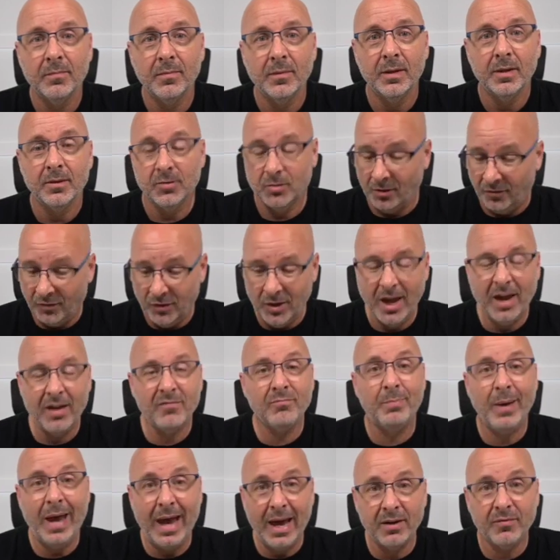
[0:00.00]
So if you have
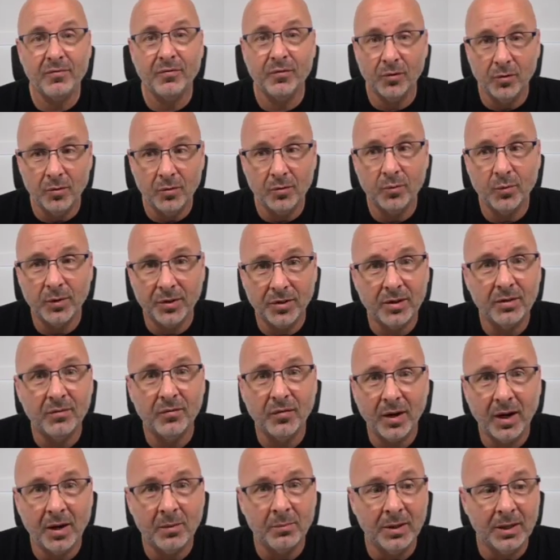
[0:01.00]
bad fruit within
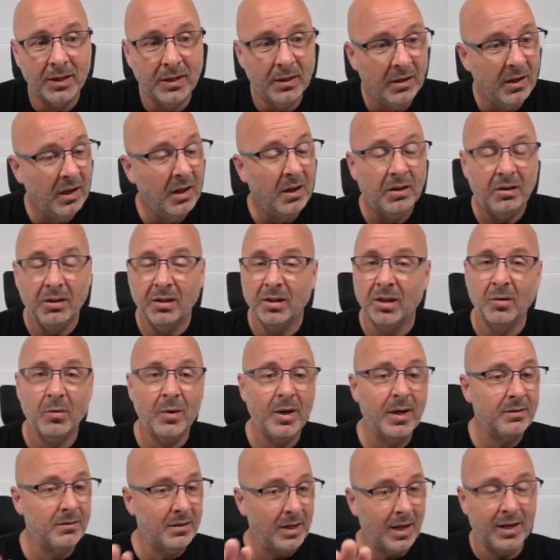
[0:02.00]
family, you know
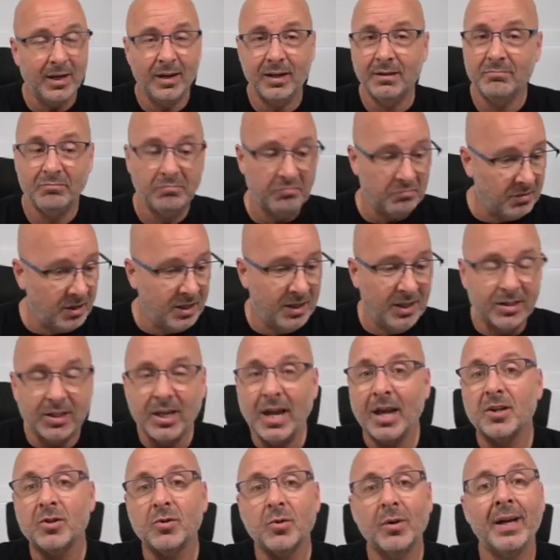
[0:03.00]
what? Get
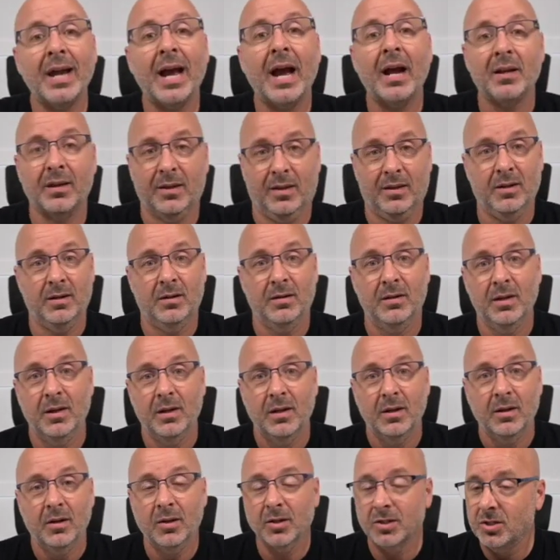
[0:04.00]
that tree out of there,
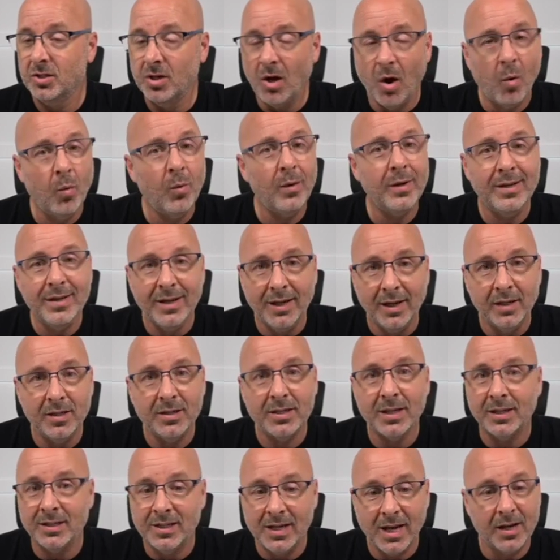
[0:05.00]
because no one needs
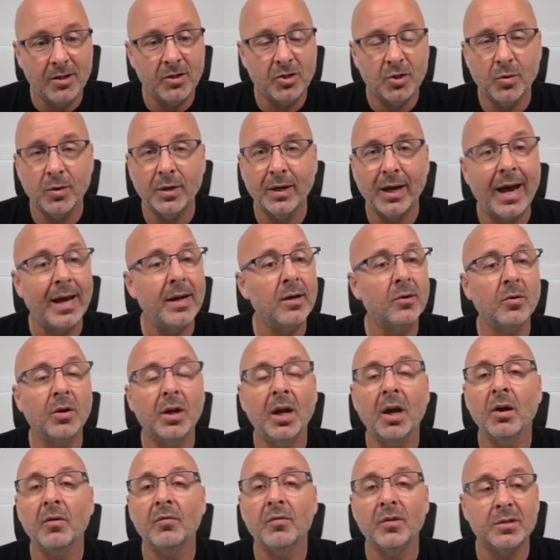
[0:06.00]
a dead tree. I don't
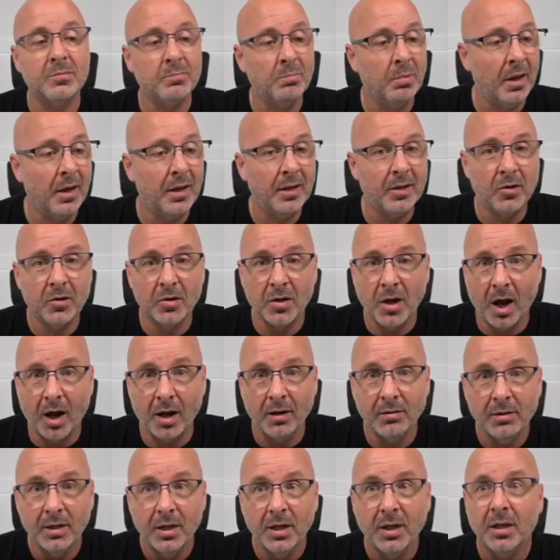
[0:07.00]
care if it's blood or
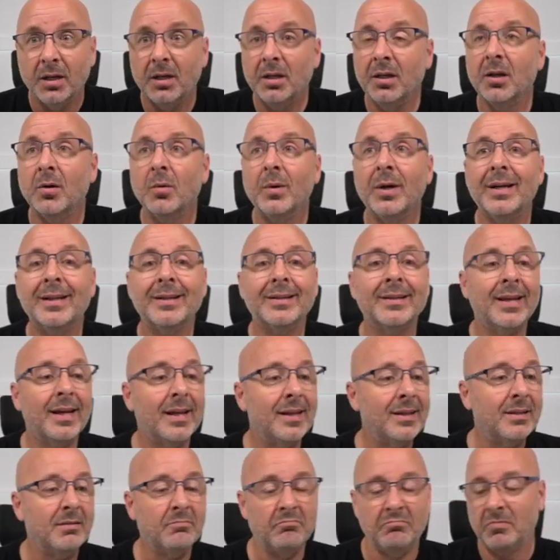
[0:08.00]
not. You know what? What's
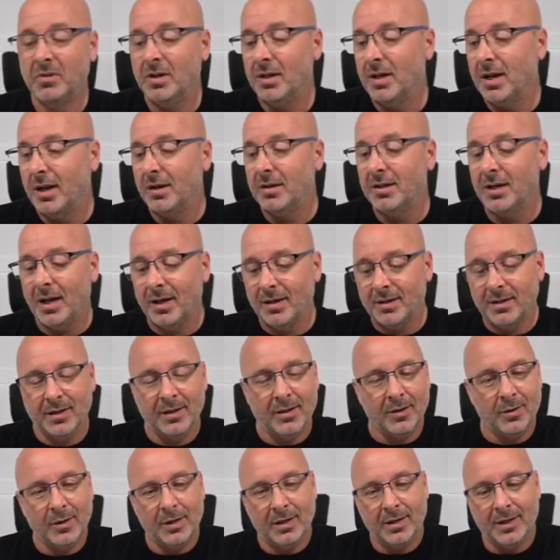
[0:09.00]

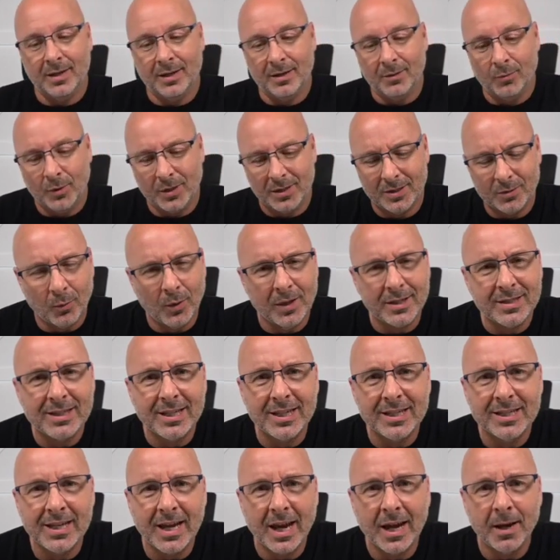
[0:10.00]
the
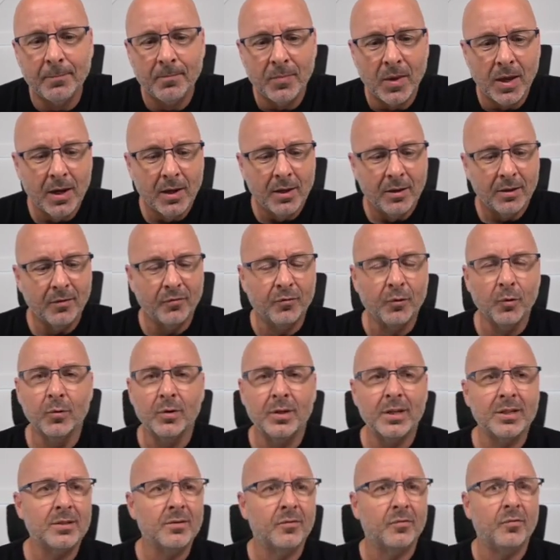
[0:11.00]
saying? The fruit
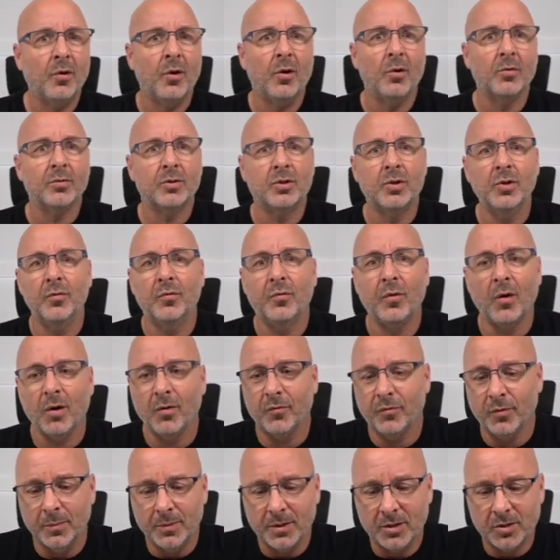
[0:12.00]
doesn't fall too far
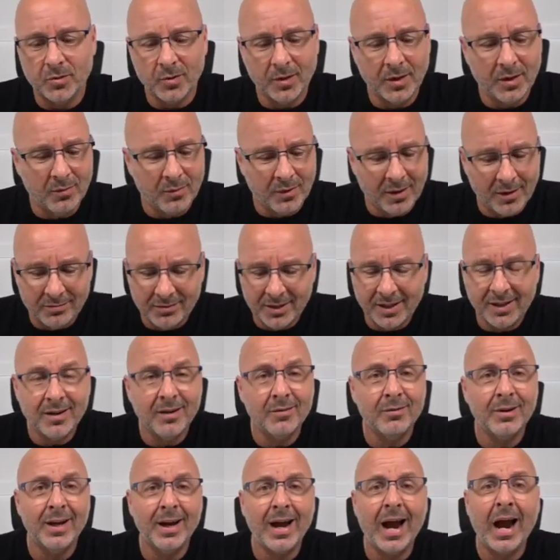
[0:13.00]
from the tree. Well, you know
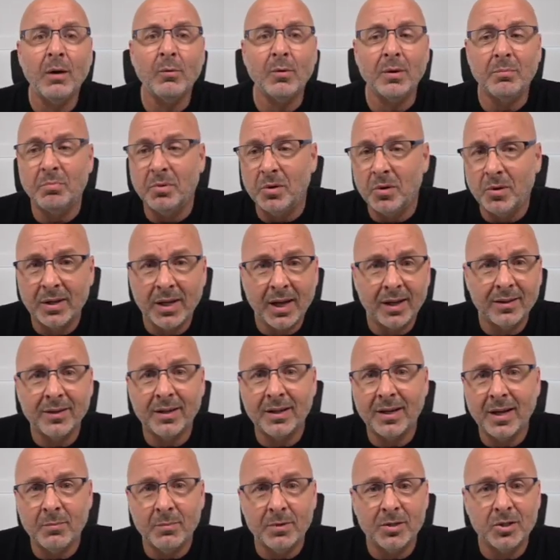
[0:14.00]
what? I rebuke that in the
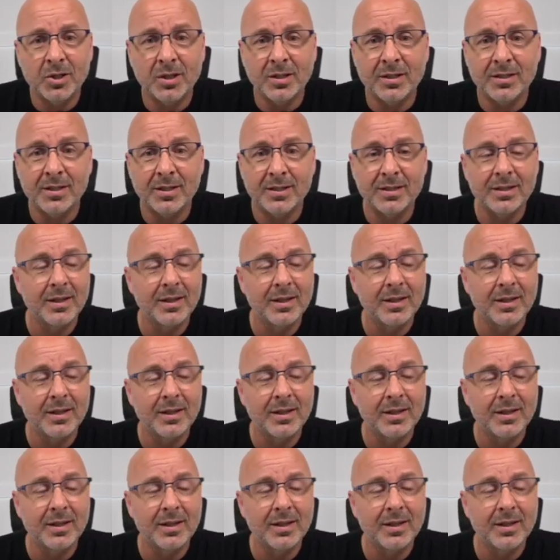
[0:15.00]
name of Jesus.